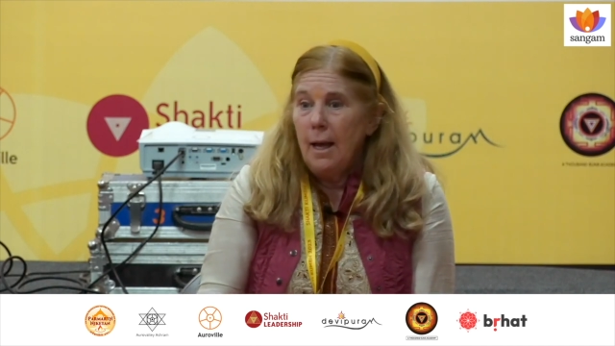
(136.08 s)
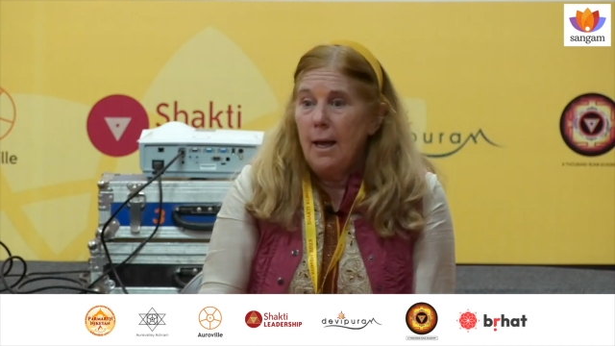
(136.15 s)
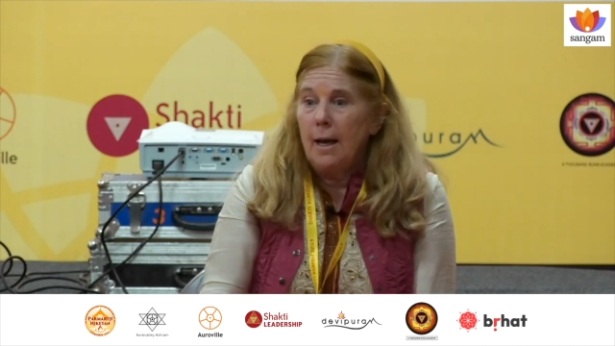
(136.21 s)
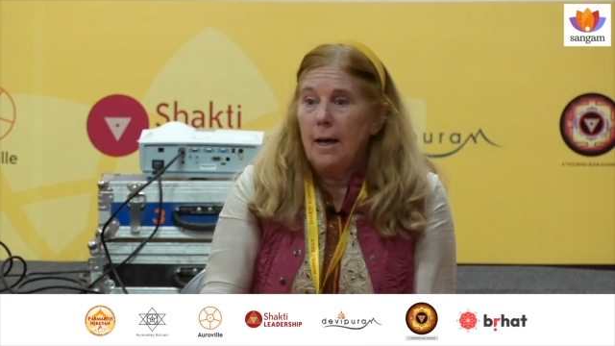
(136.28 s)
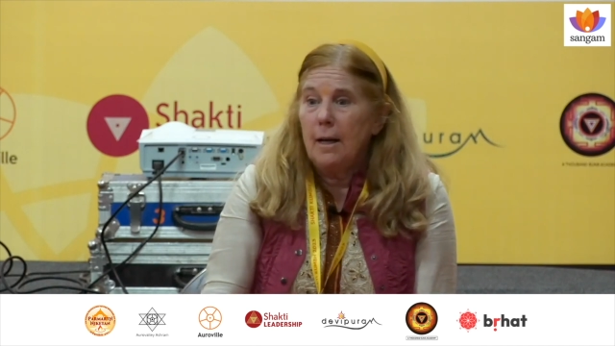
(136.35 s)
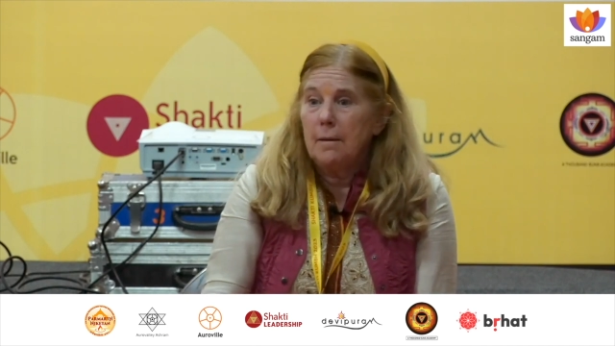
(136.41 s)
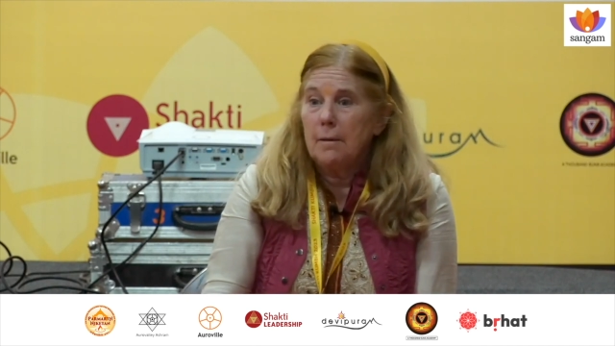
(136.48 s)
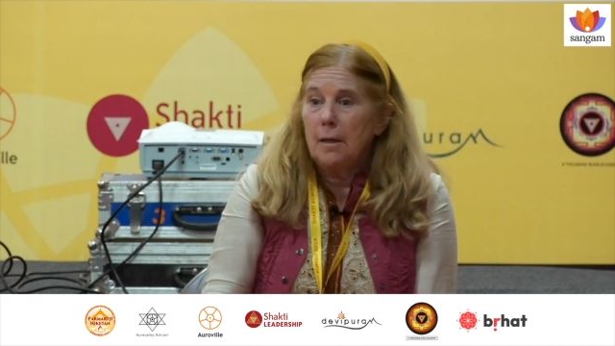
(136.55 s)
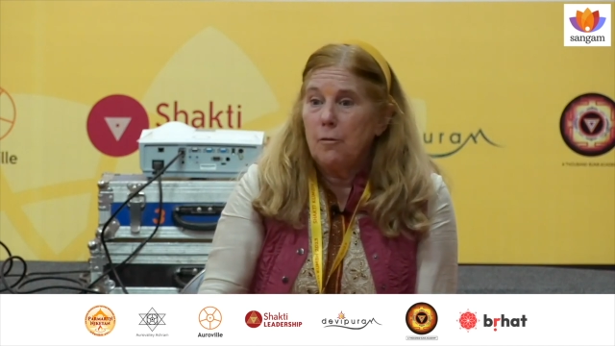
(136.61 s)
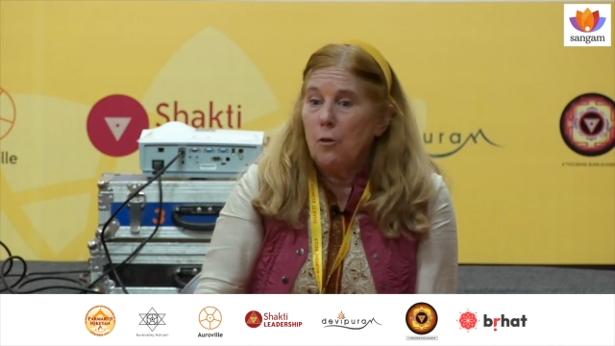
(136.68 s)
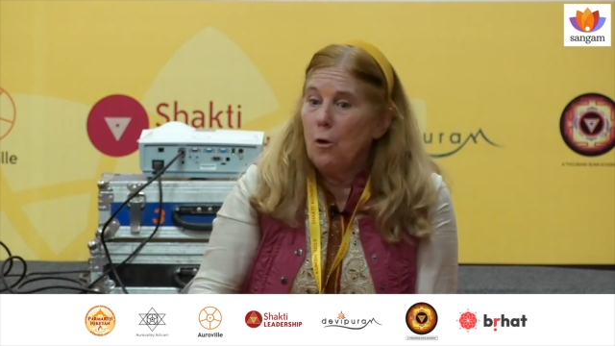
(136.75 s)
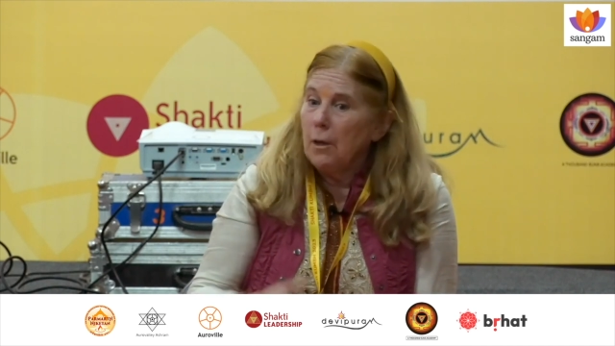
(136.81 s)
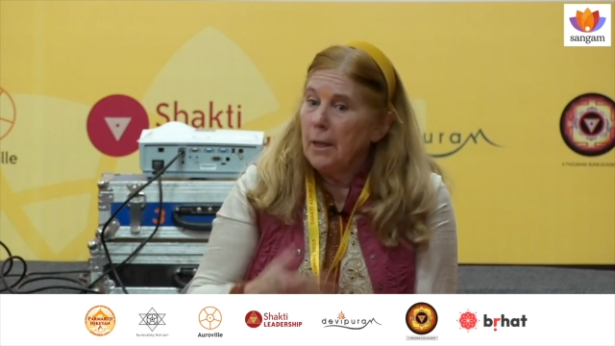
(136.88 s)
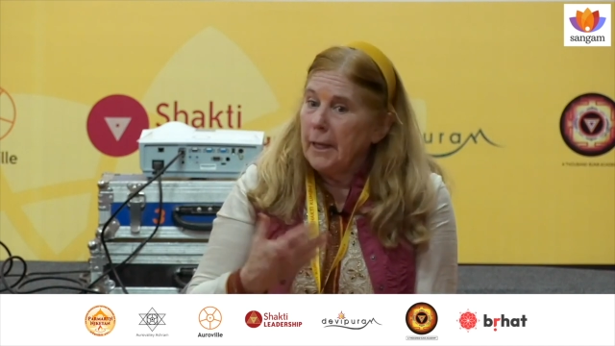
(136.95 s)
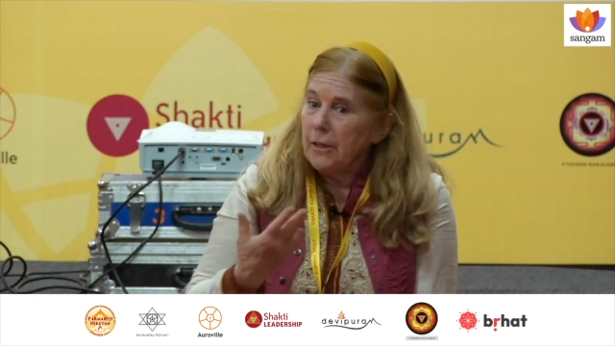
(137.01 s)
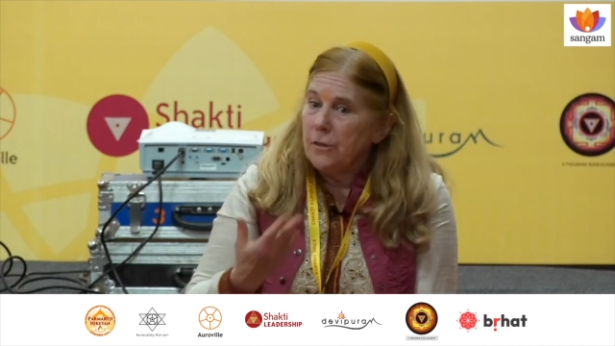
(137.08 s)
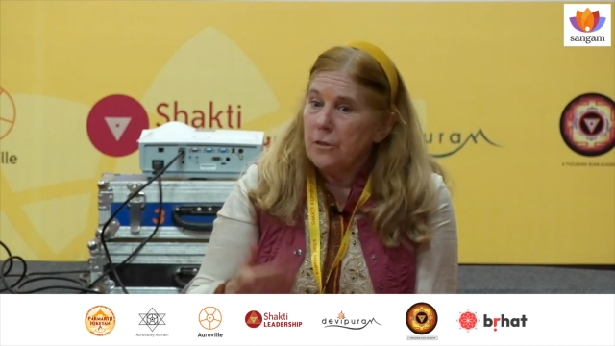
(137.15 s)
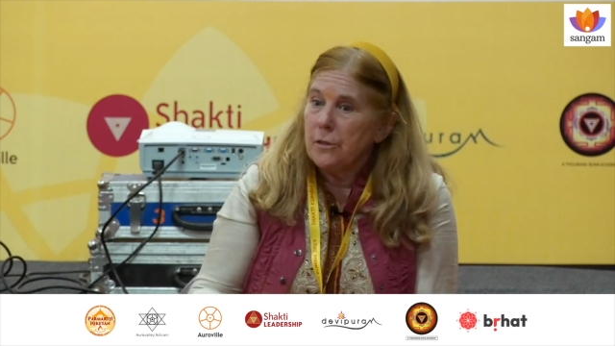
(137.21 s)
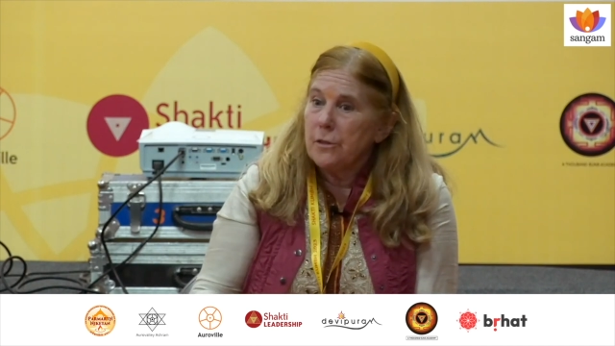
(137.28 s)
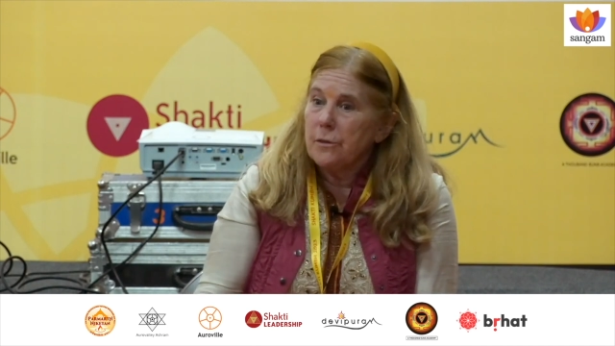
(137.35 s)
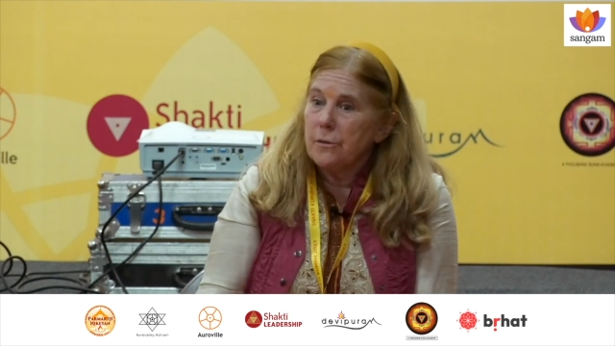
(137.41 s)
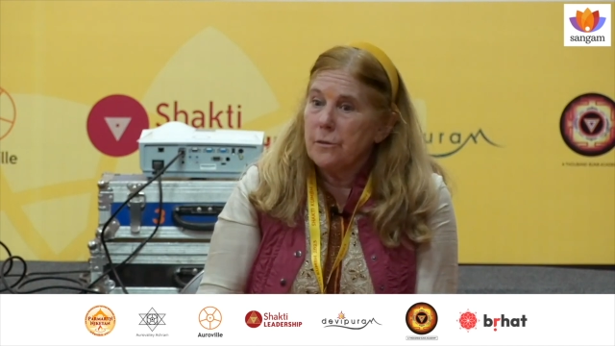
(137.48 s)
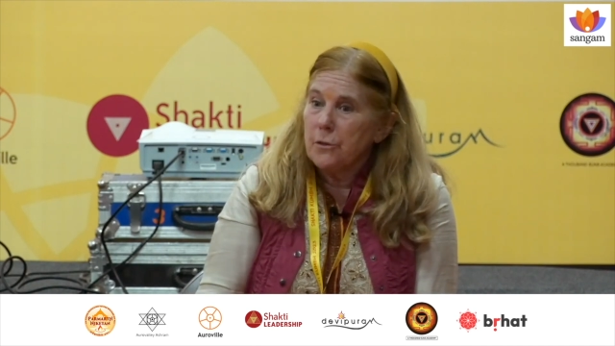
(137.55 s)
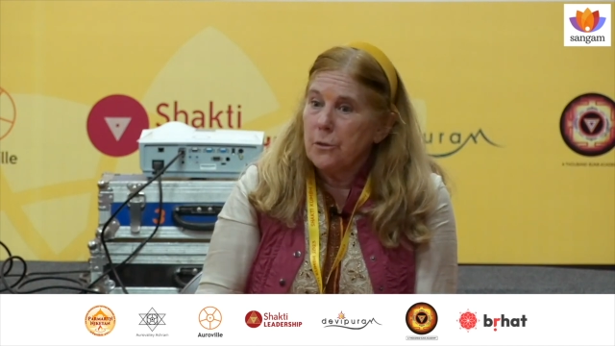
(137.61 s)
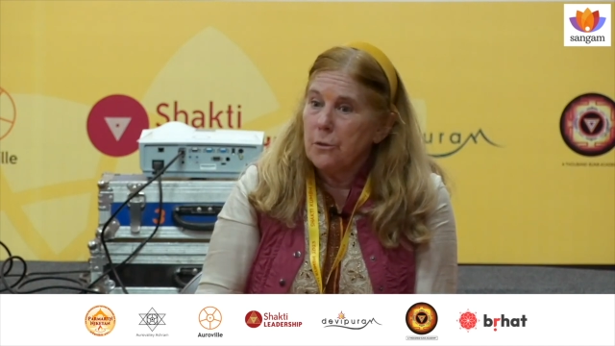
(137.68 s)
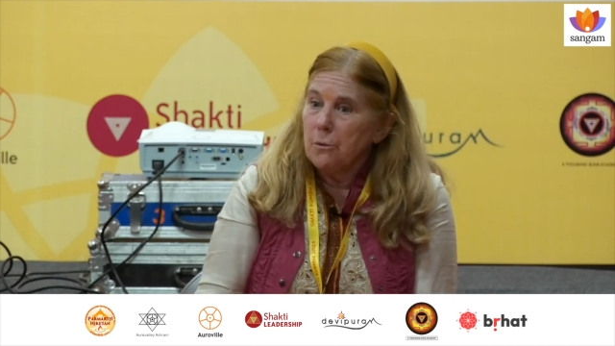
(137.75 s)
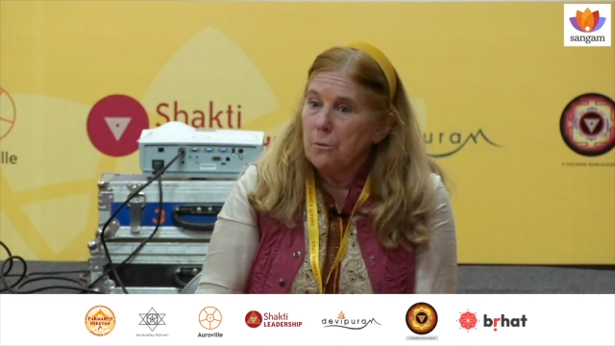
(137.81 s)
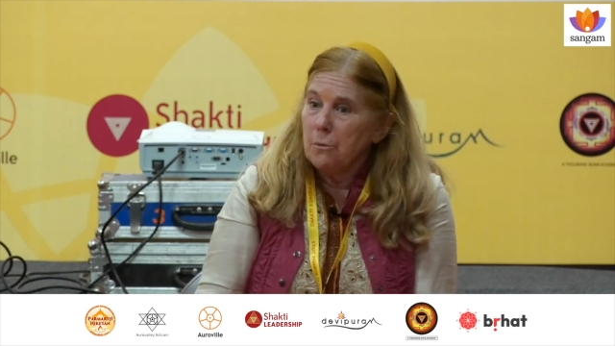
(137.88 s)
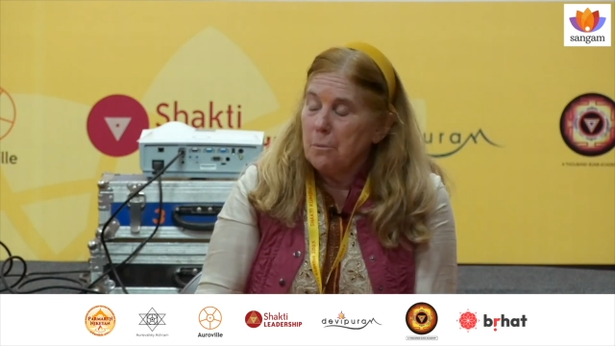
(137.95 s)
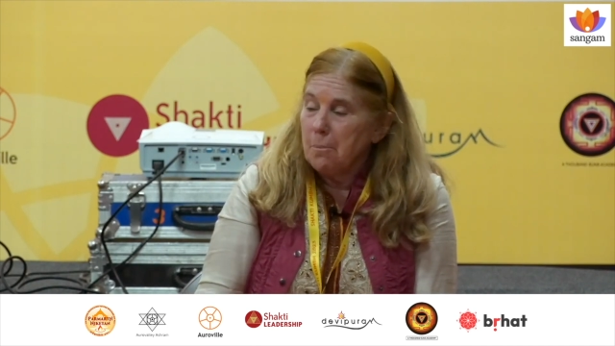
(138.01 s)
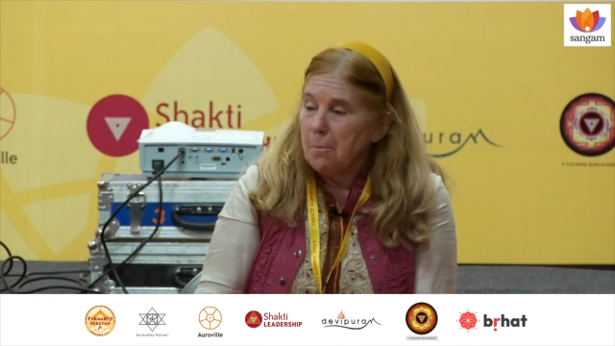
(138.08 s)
uh, of all ages to